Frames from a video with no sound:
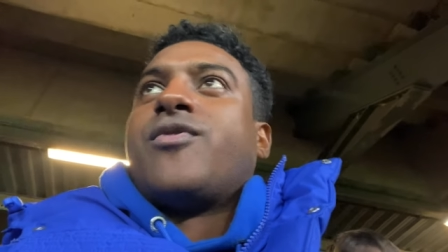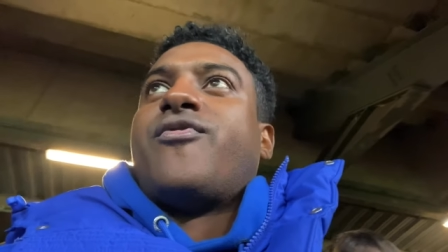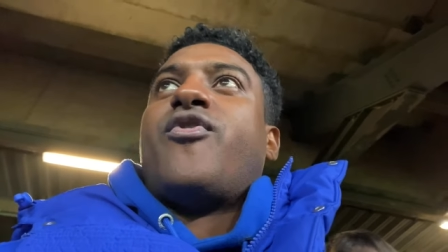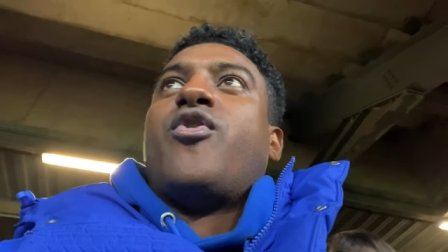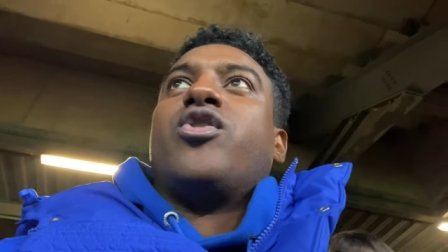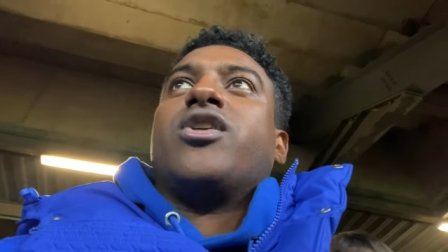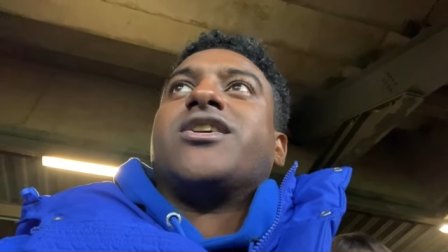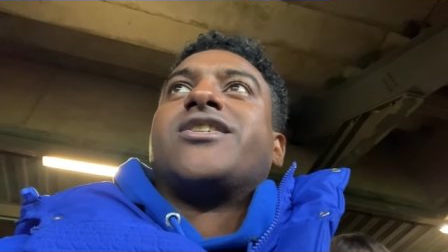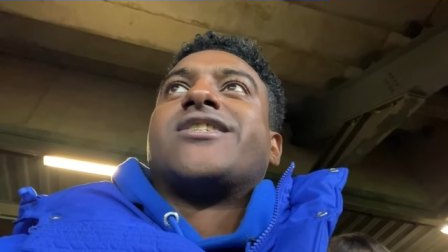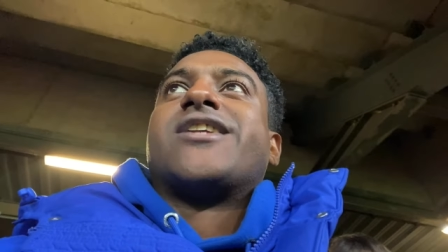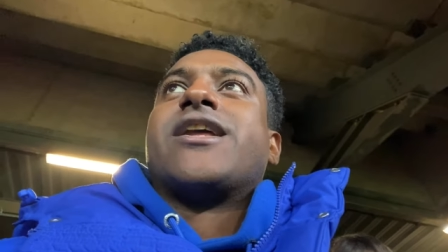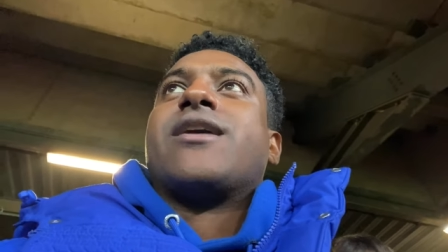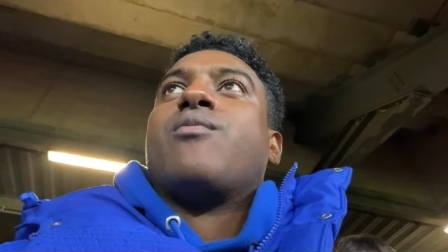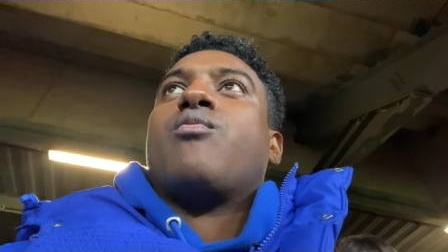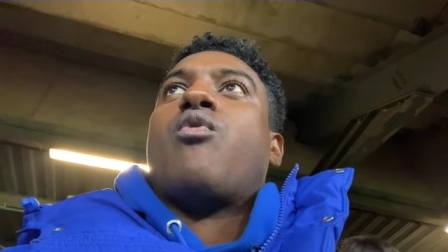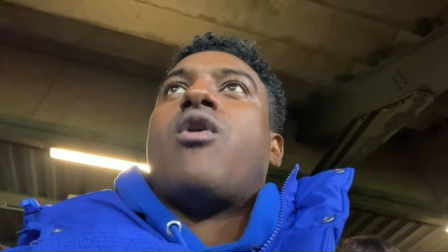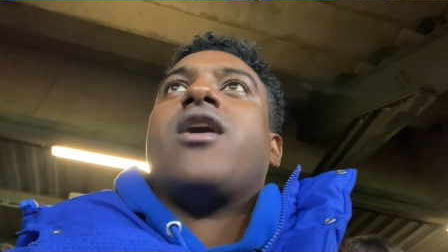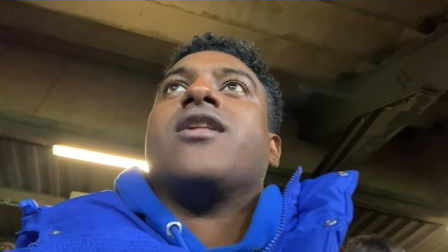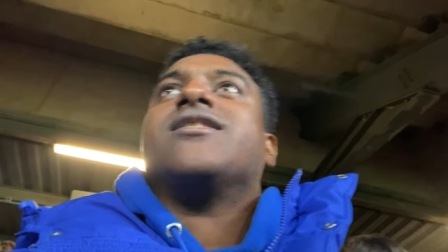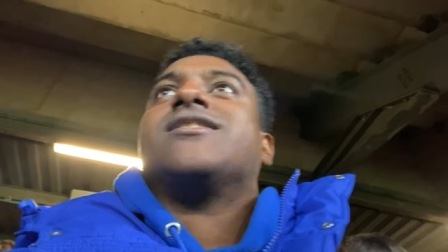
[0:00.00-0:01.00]
fall asleep
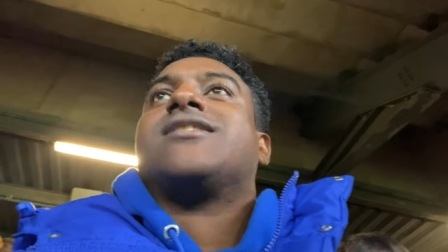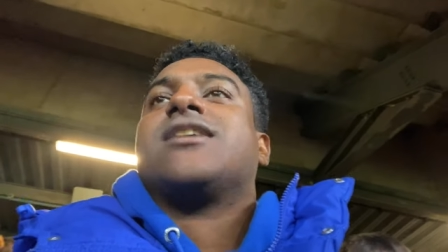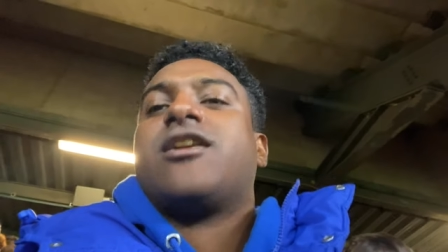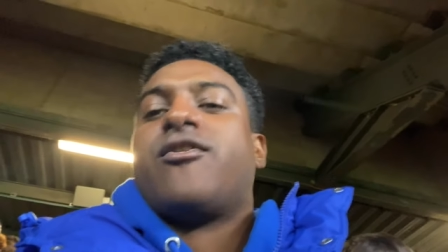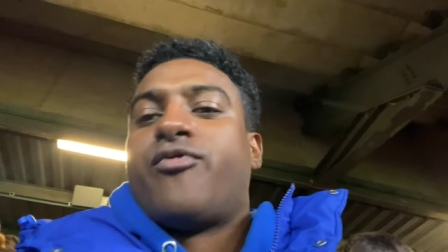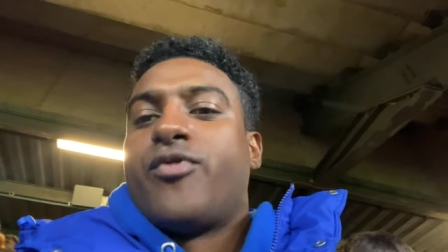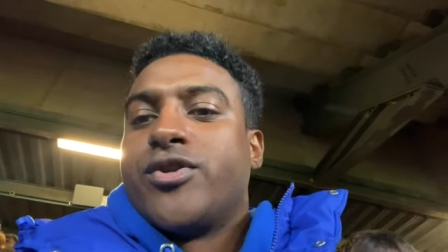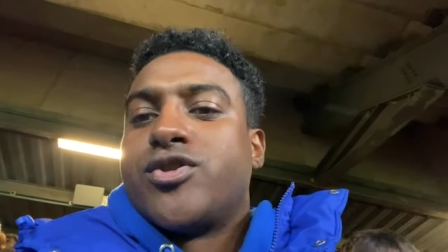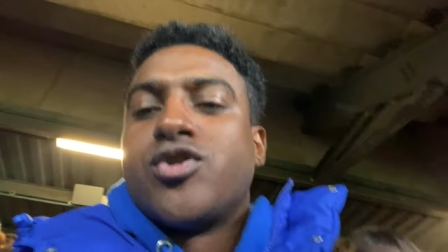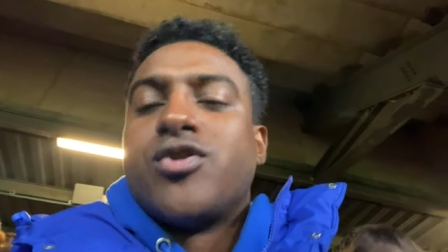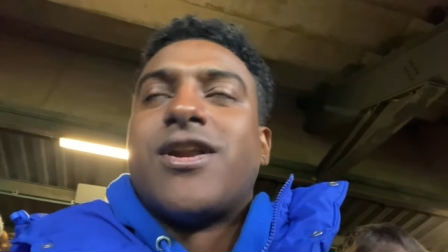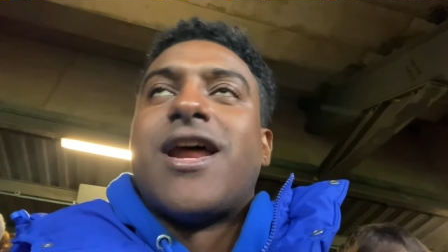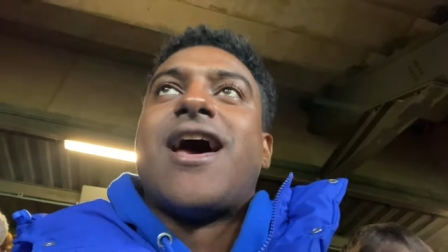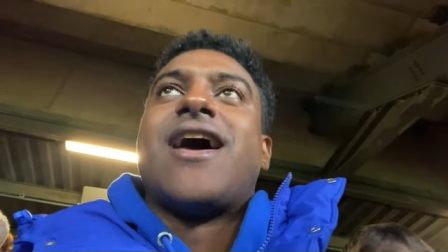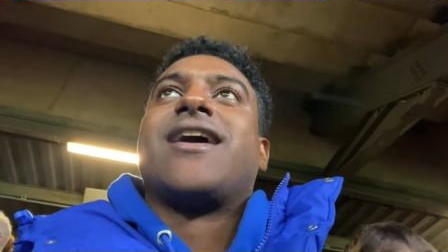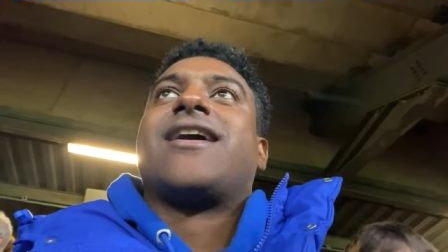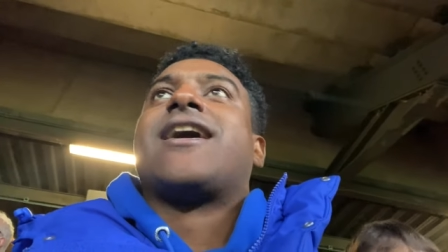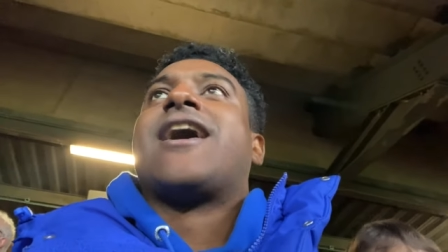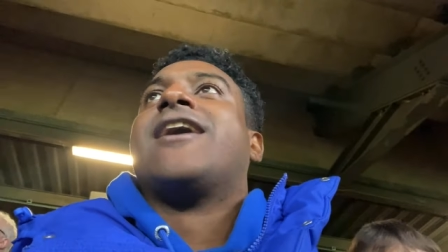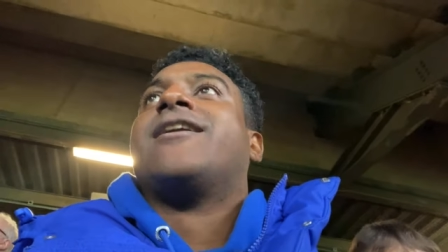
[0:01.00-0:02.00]
once. And if we do that
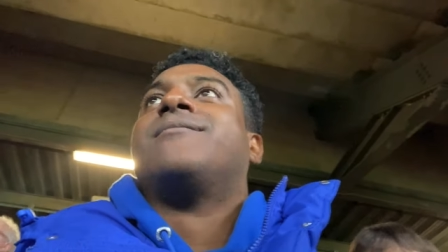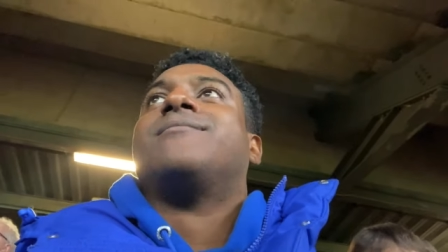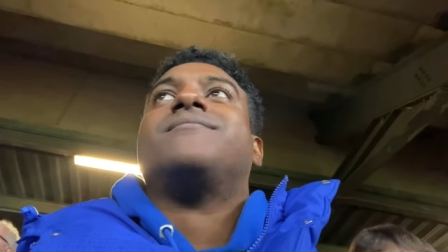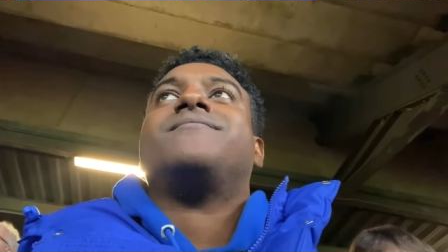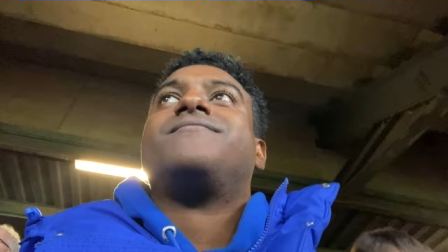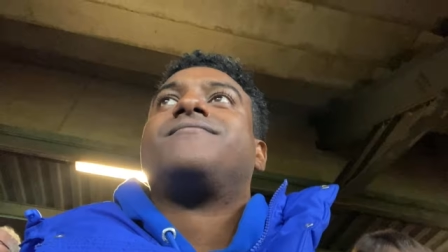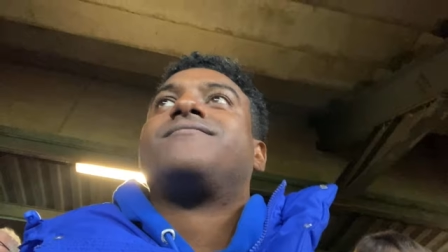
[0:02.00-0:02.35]
again,